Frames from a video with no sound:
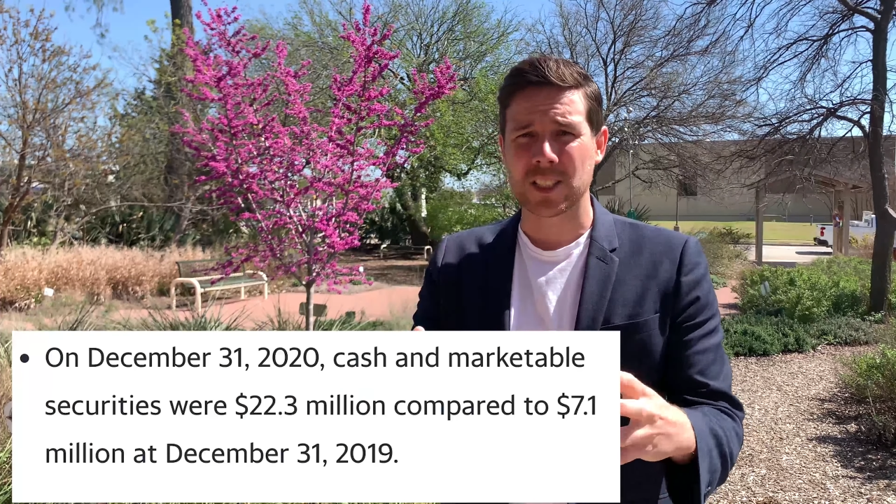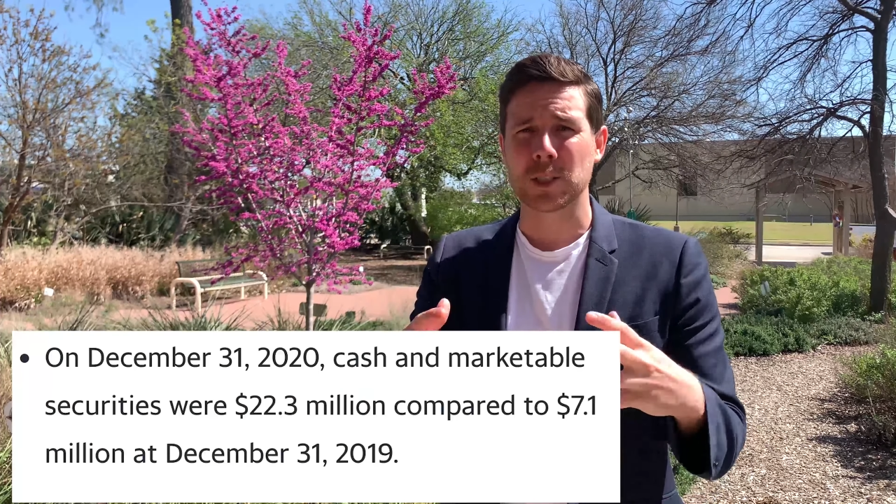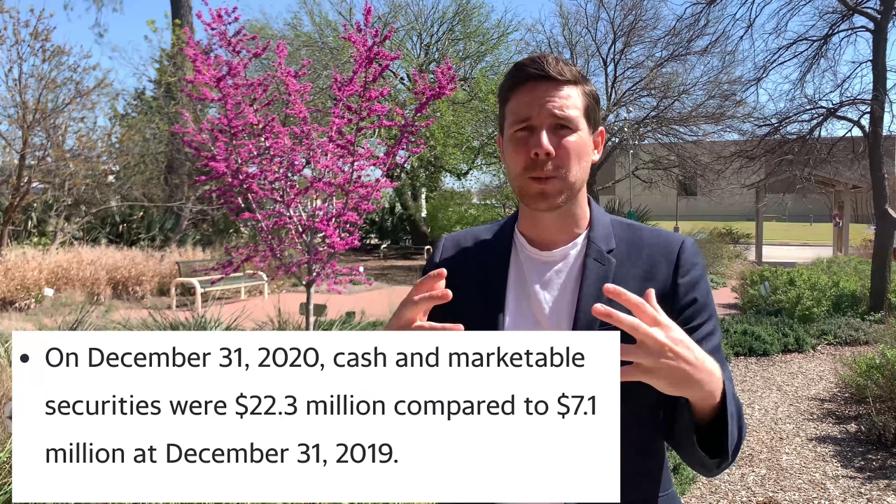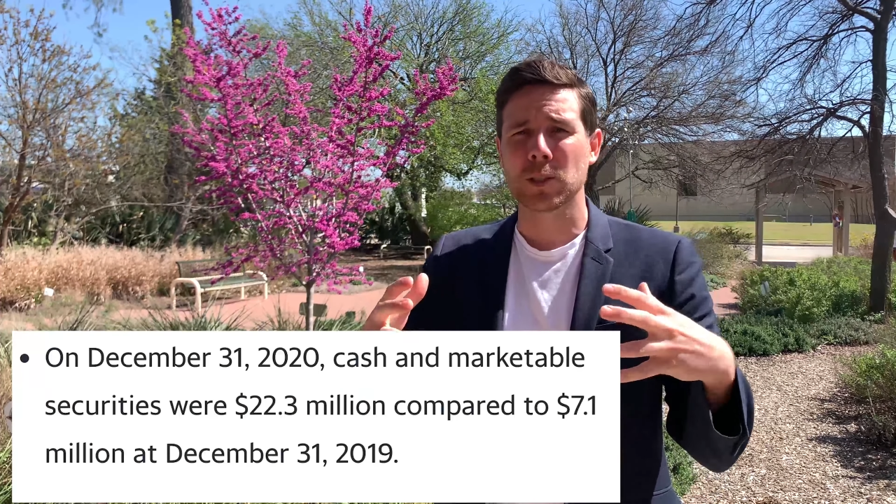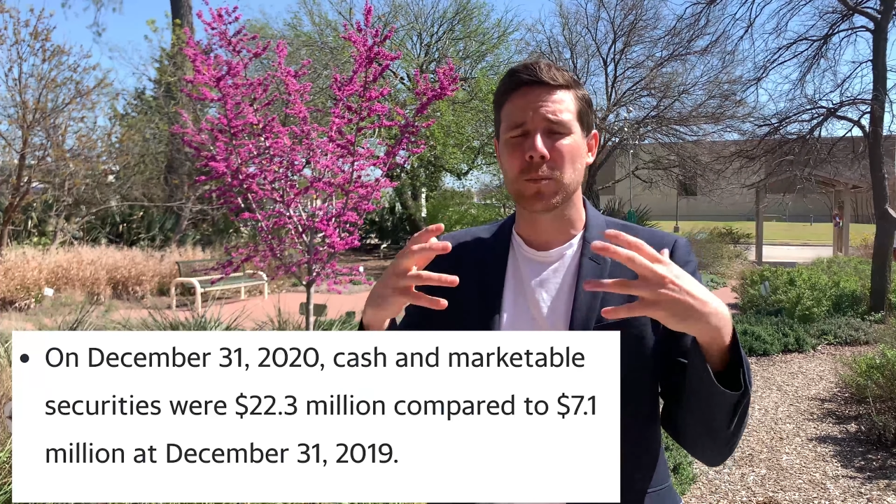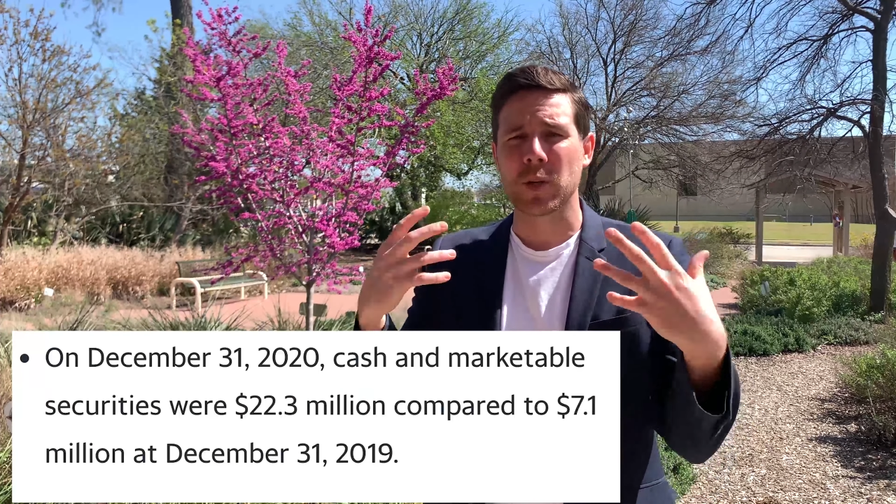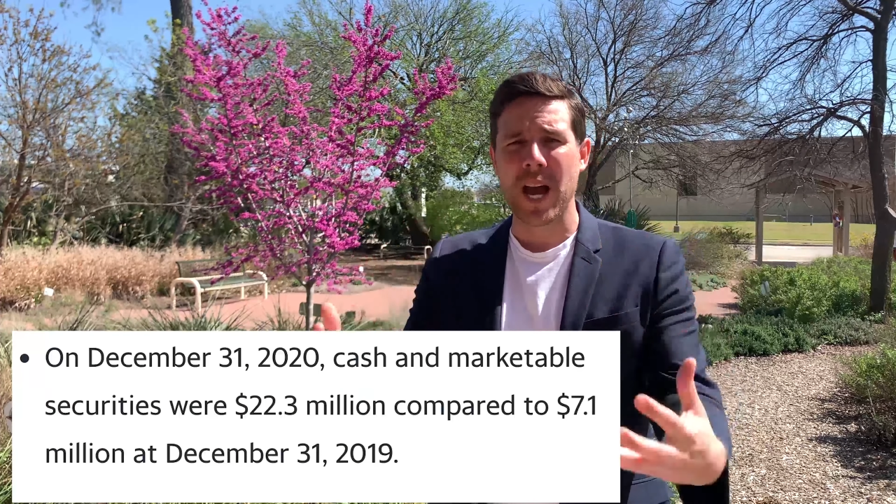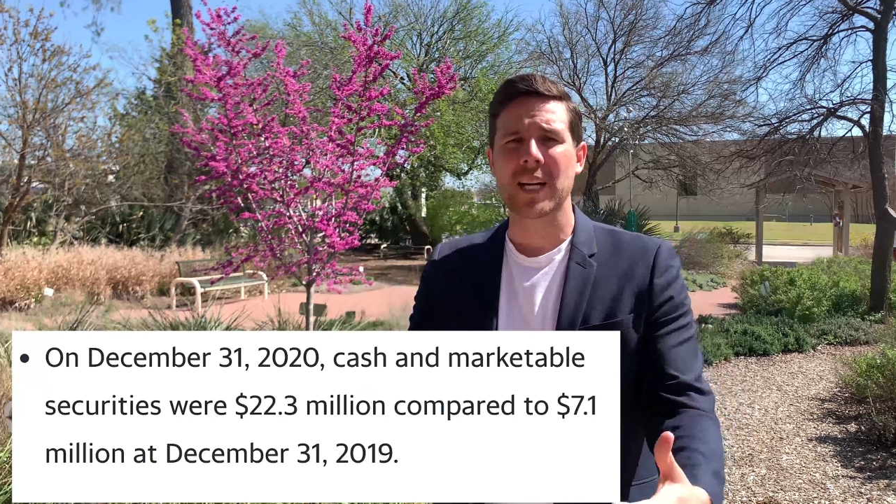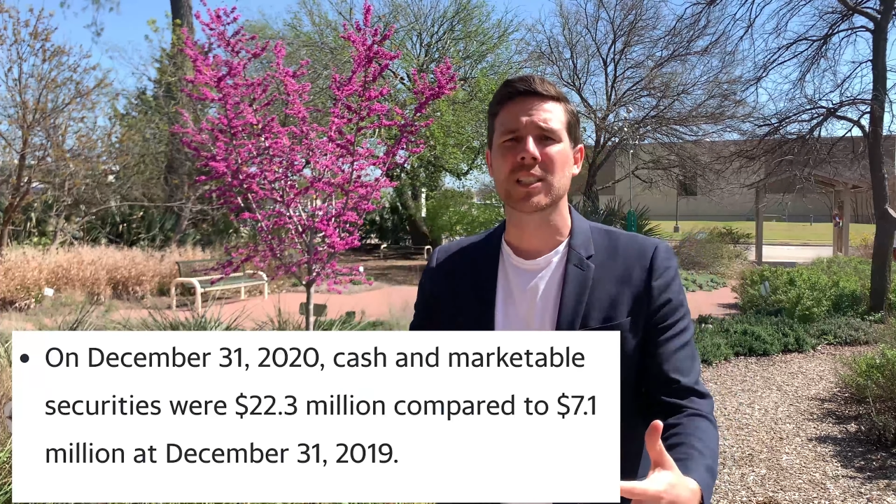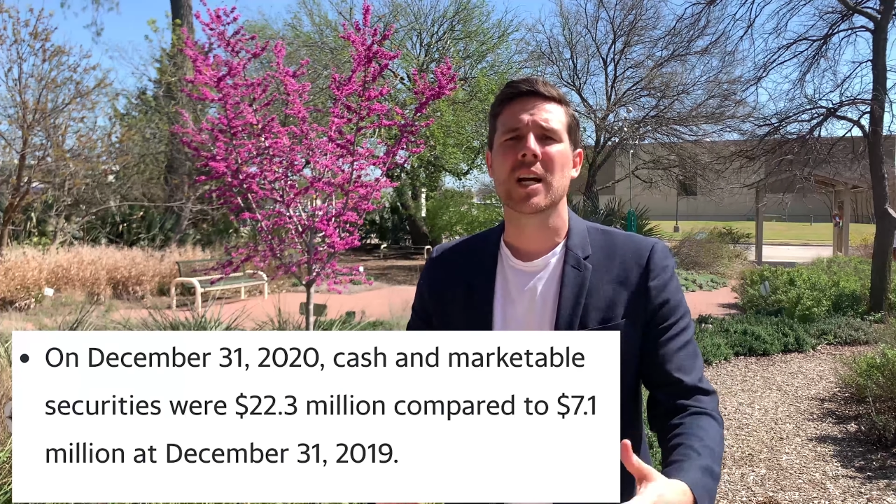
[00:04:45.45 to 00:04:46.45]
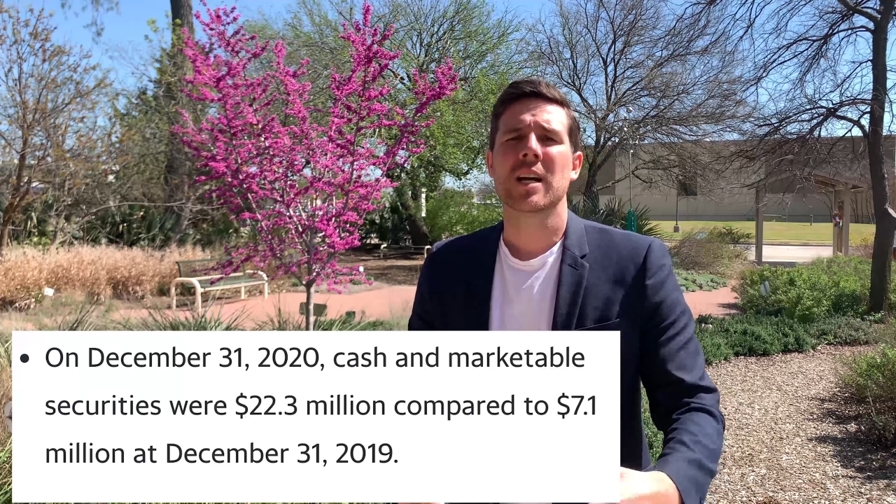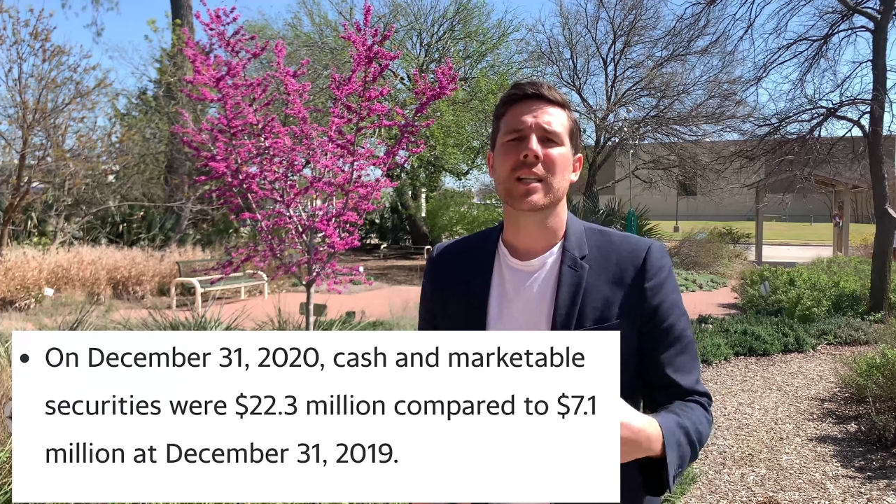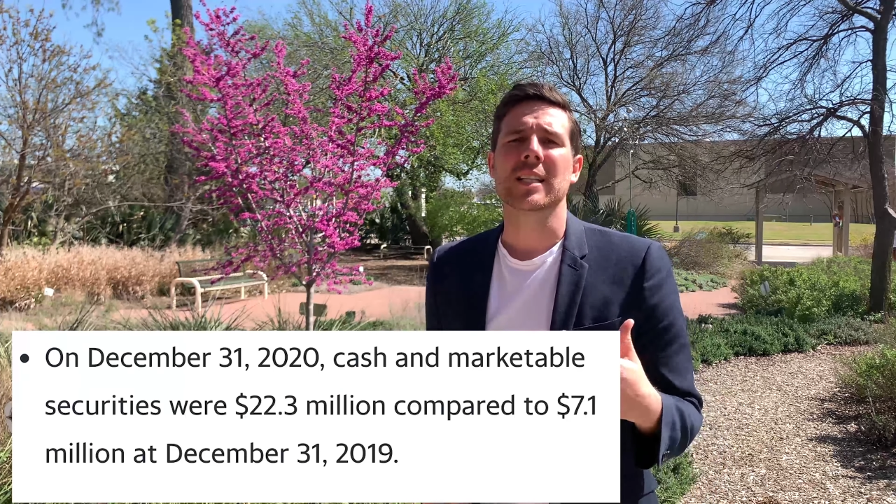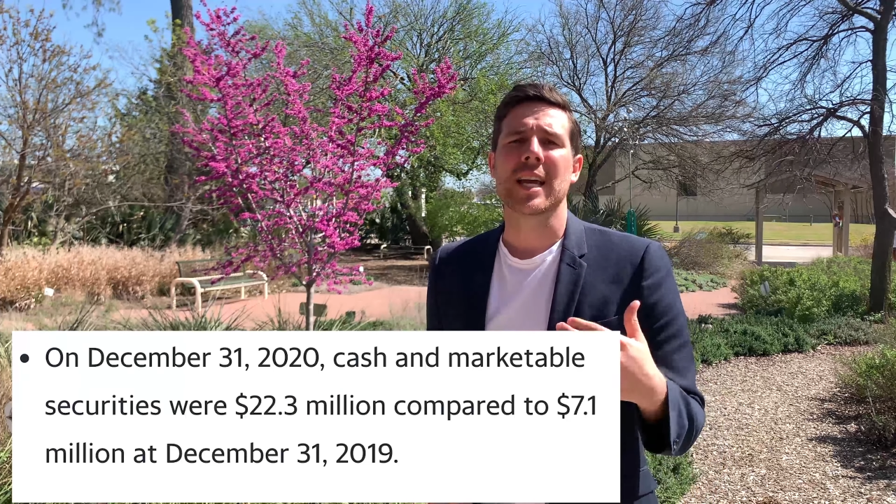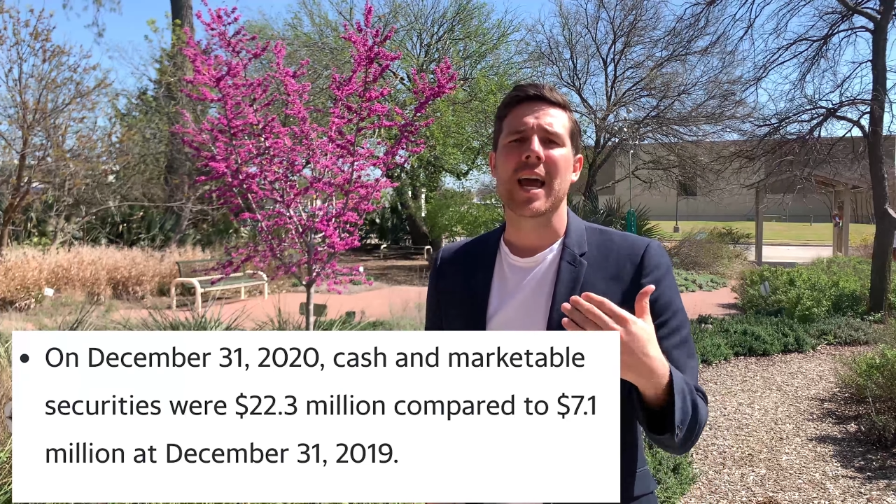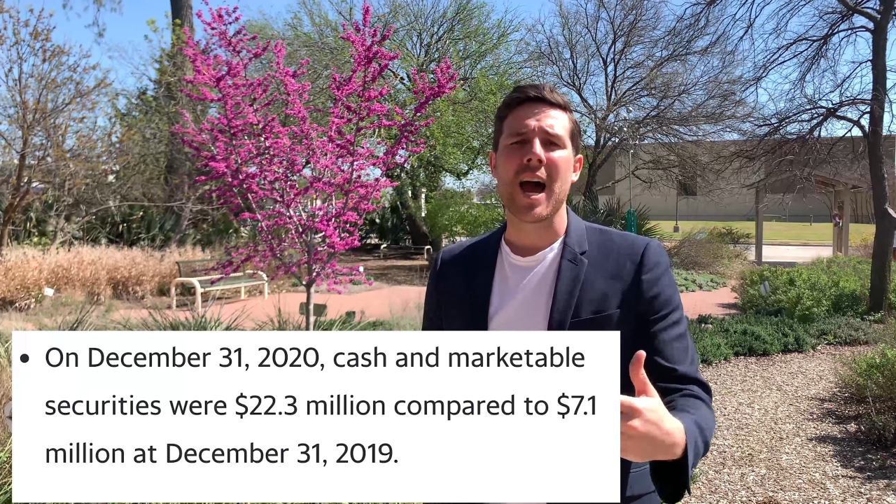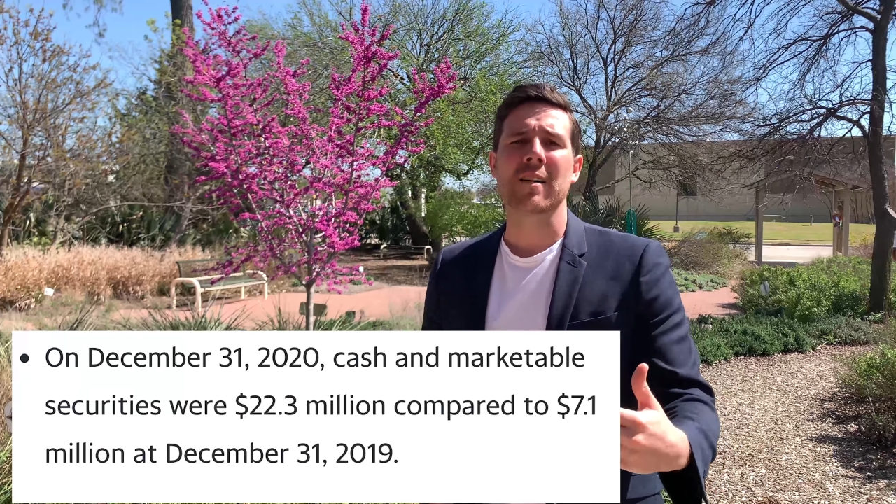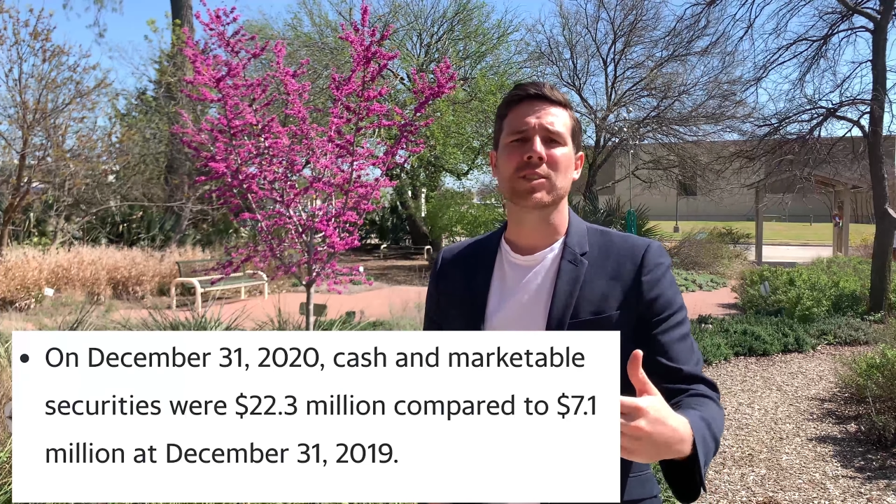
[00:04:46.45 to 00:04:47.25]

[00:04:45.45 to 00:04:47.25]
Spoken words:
disposable cash that they have.